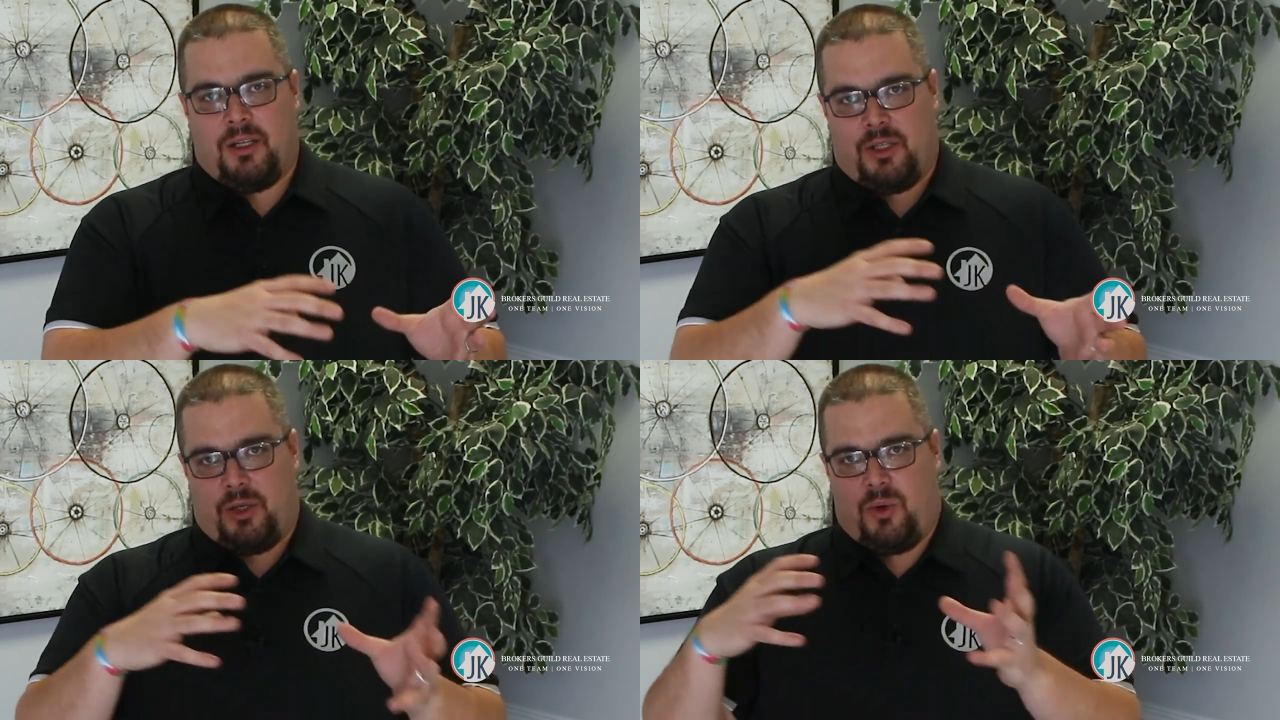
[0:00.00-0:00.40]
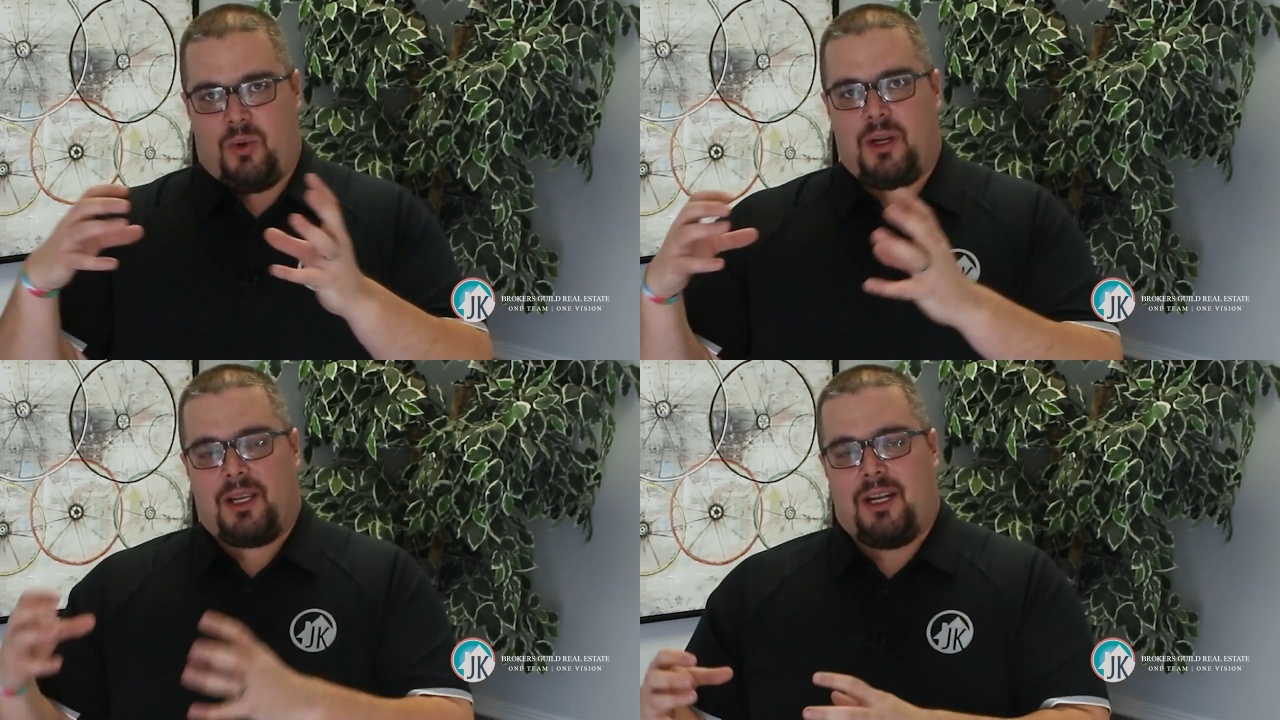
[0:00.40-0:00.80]

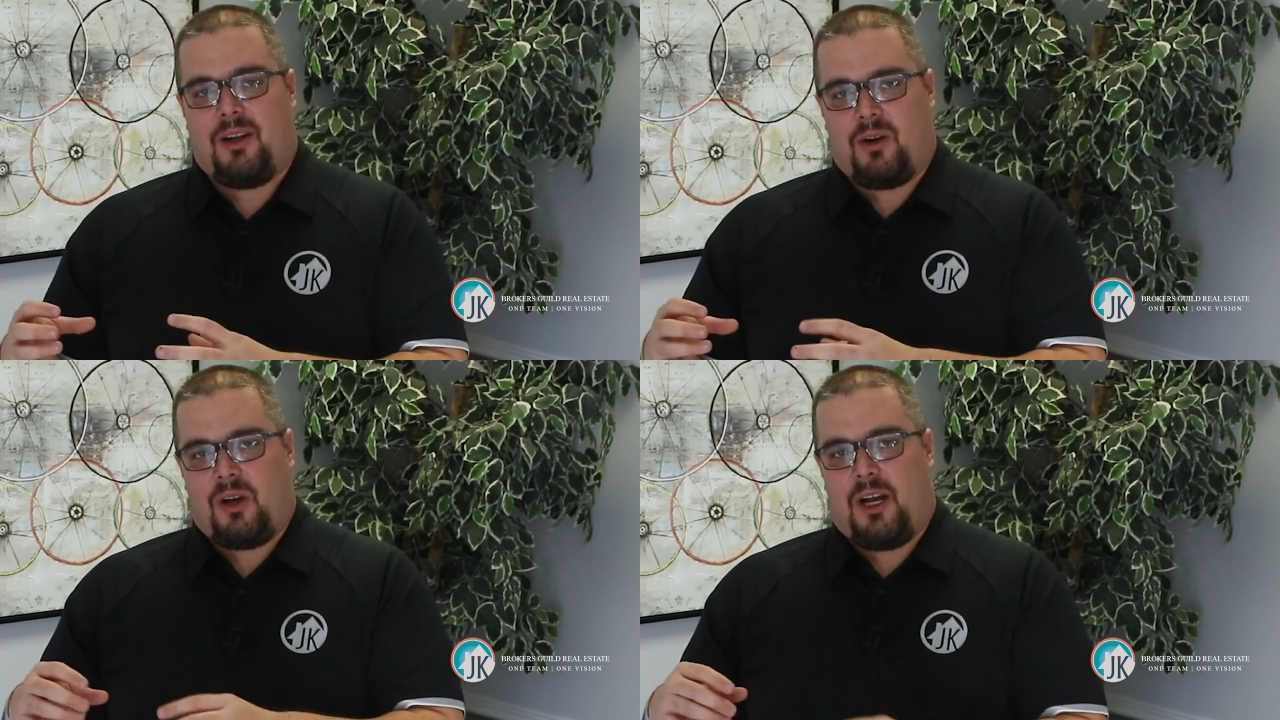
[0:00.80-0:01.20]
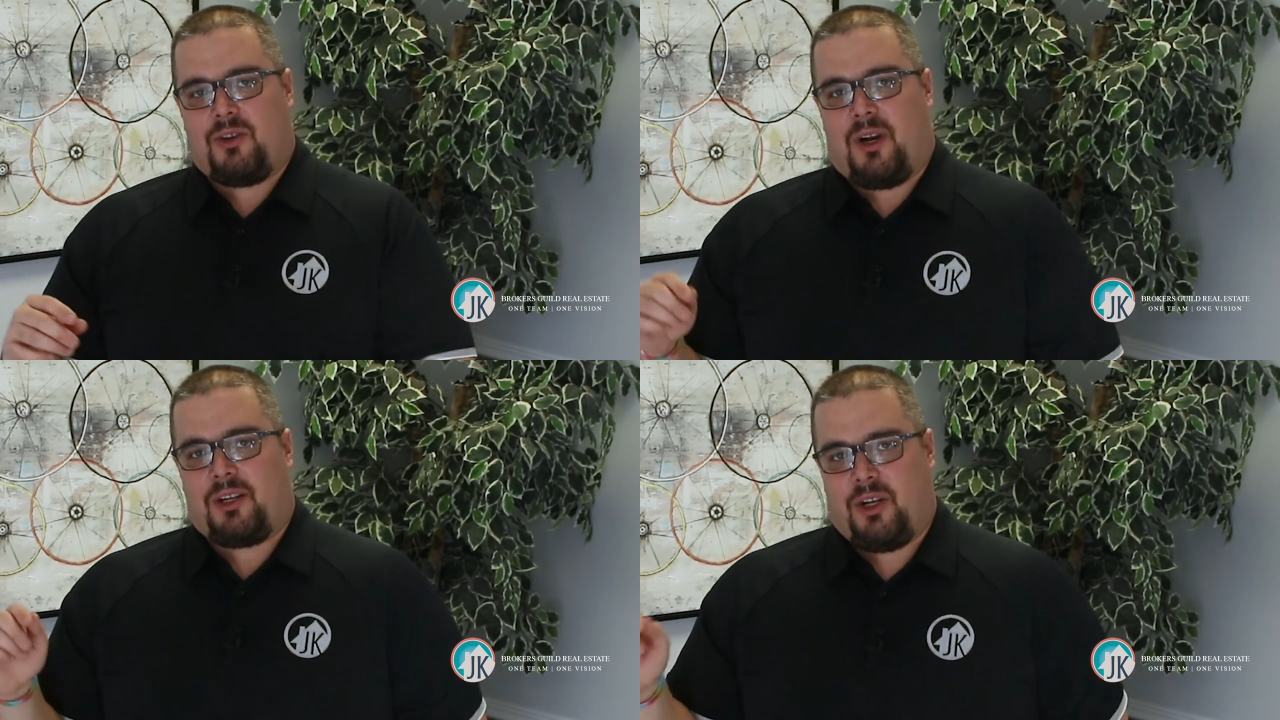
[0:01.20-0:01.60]
to get under
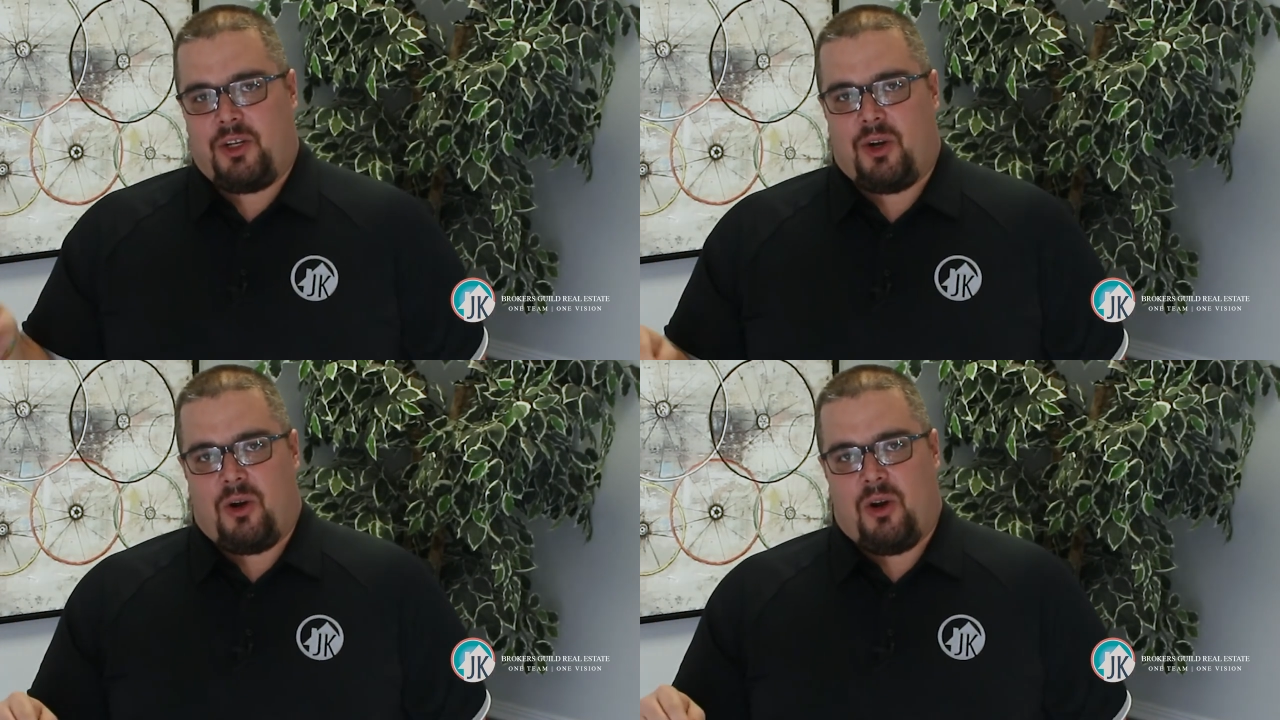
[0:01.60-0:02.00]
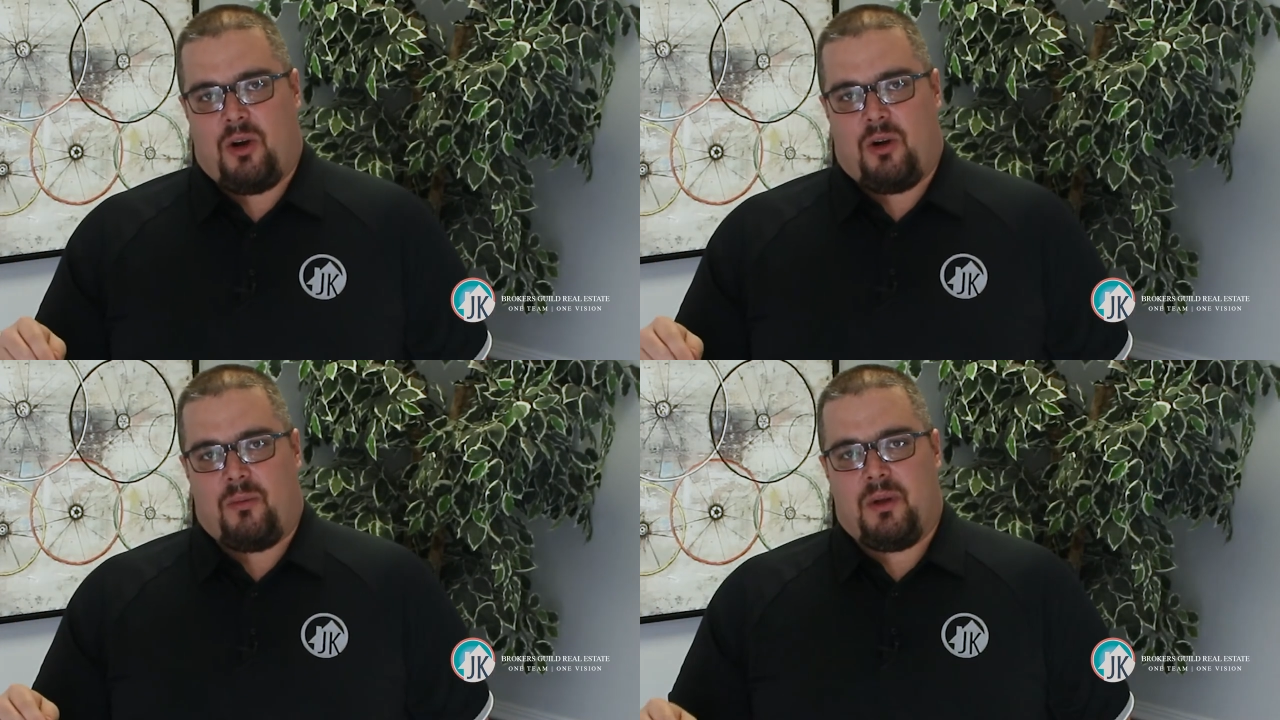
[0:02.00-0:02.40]
contract on your
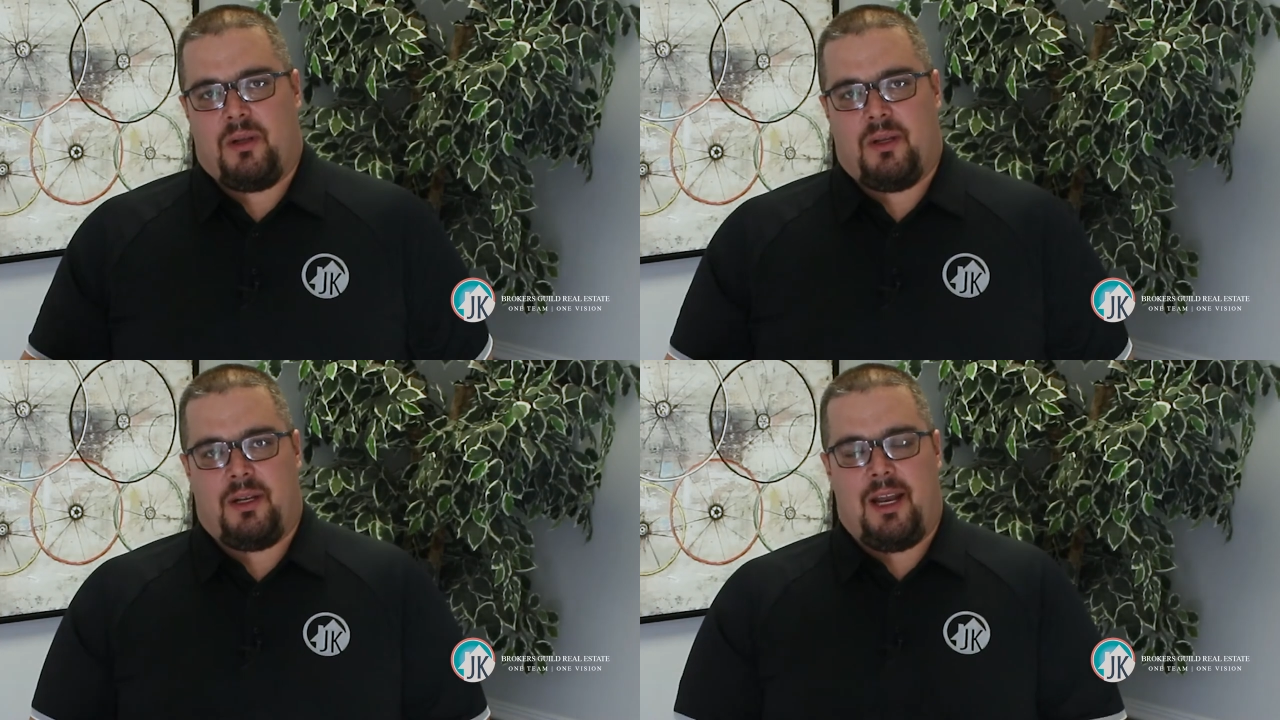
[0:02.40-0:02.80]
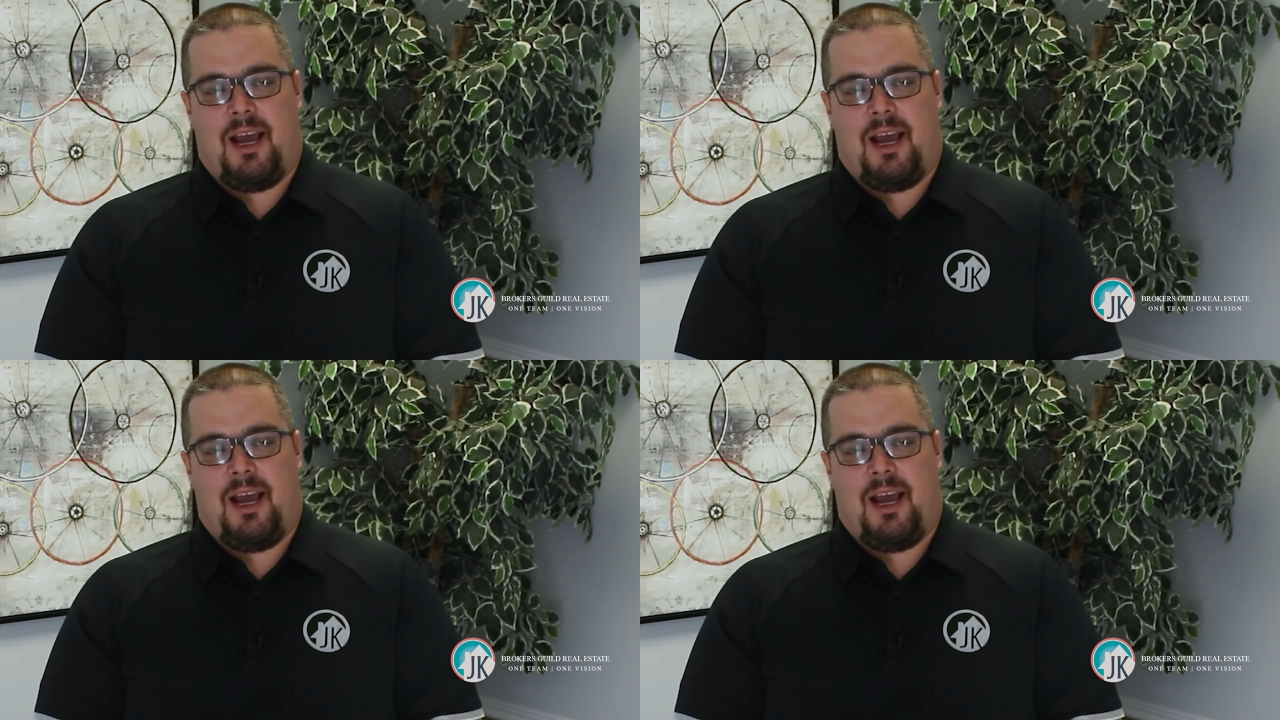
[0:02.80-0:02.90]
home.